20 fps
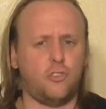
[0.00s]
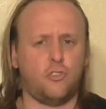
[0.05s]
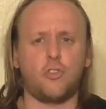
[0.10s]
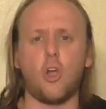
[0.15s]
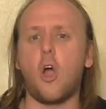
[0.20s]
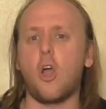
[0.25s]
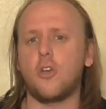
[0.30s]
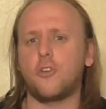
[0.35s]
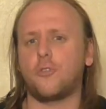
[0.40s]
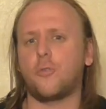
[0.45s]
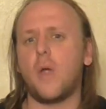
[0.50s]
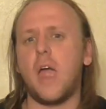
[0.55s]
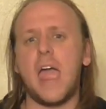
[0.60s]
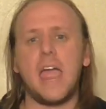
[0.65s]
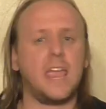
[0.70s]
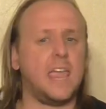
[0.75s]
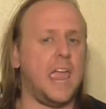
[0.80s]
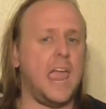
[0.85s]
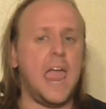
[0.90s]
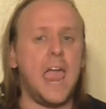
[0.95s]
Star
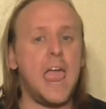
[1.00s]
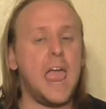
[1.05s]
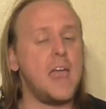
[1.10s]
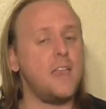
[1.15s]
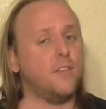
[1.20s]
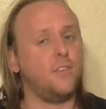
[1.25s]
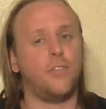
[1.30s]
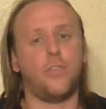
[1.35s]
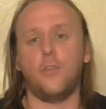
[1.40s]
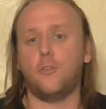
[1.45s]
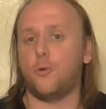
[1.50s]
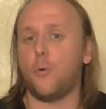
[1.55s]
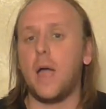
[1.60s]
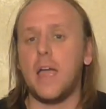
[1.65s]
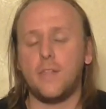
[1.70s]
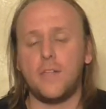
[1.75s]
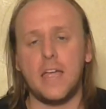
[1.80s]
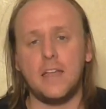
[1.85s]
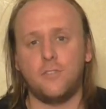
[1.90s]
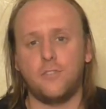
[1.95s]
Trek, and The
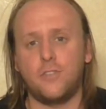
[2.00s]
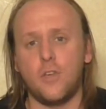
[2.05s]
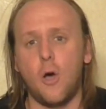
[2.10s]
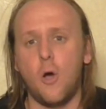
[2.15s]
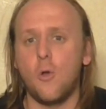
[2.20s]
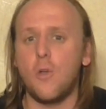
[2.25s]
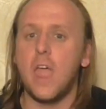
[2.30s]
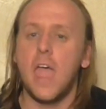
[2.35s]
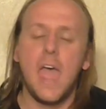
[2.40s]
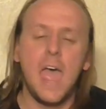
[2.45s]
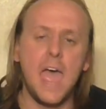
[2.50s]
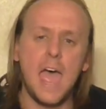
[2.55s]
Twilight Zone,